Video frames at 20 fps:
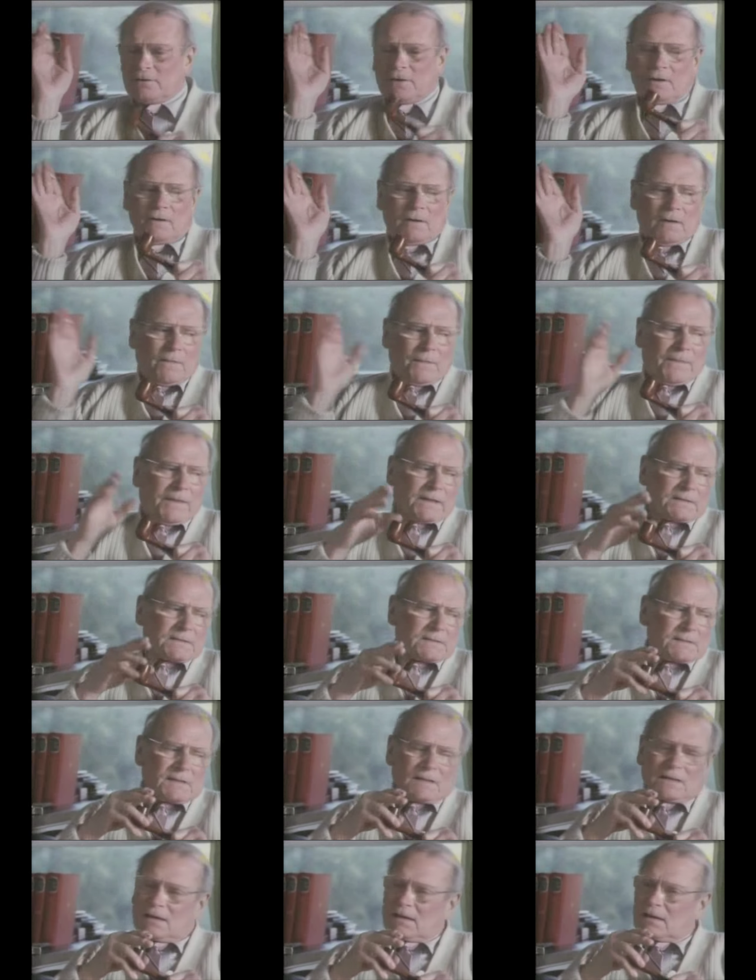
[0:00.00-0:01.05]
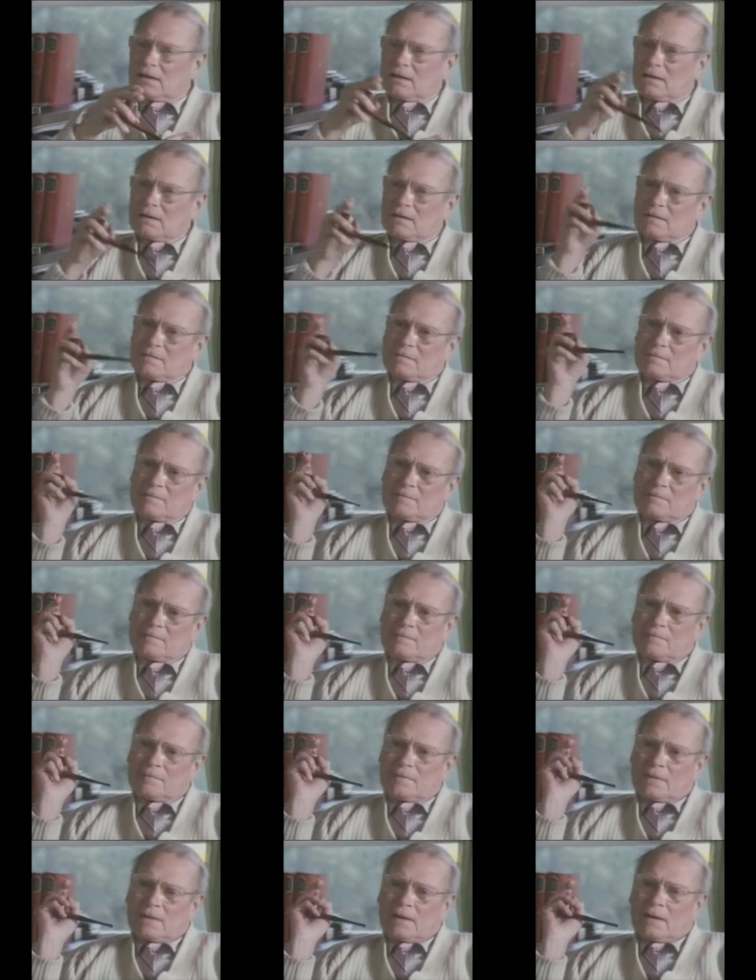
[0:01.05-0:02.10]
You know, that's singing.
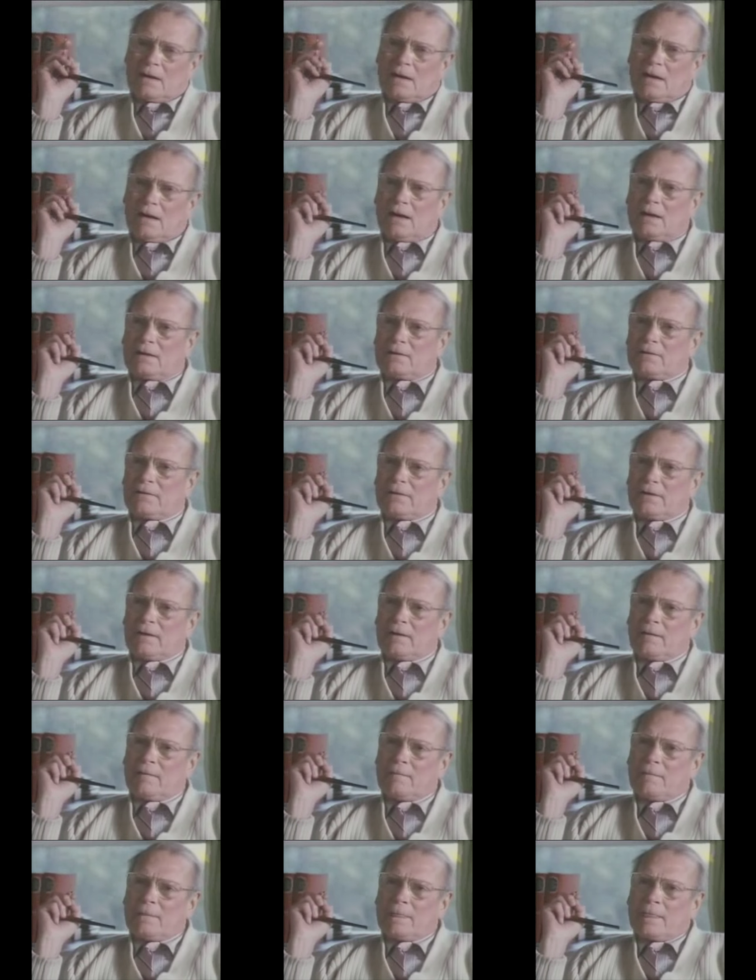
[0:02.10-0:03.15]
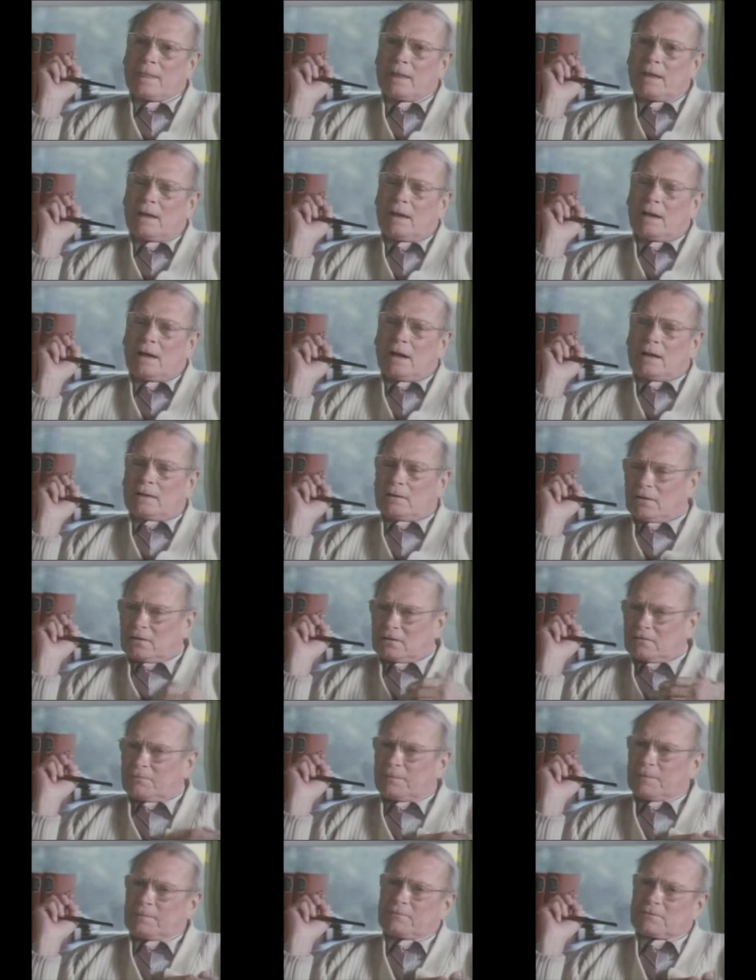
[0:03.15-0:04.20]
And a
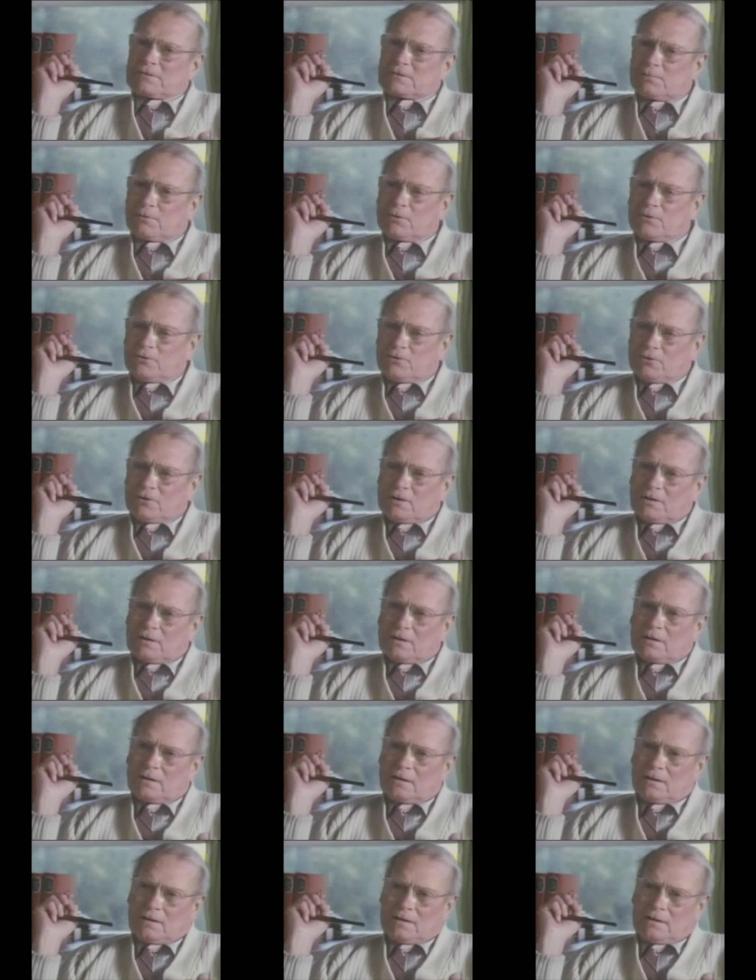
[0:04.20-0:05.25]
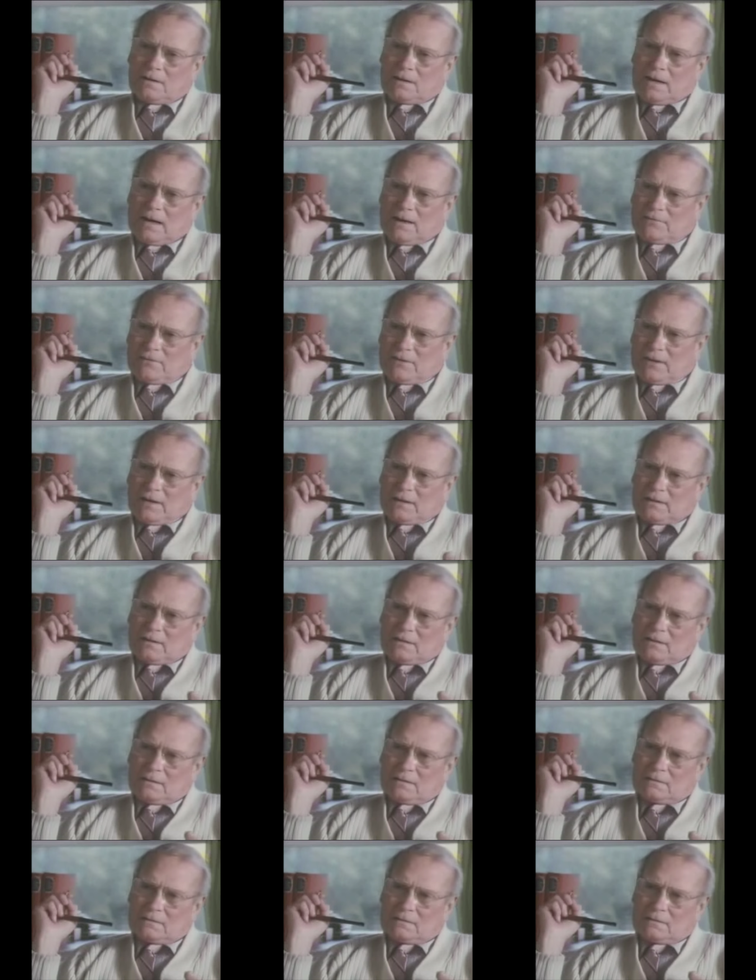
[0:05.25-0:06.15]
lot of people swoon at that.